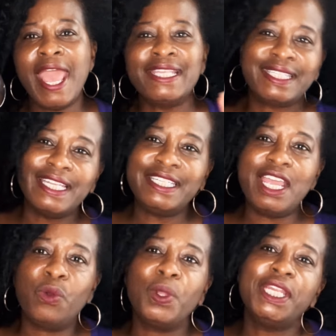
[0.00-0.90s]
And
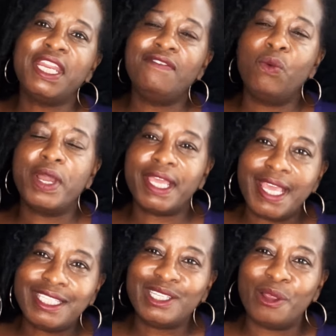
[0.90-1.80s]
Sandia really didn't even want to
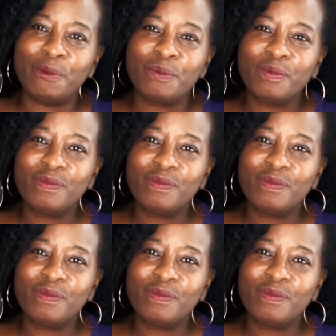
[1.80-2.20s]
kiss her.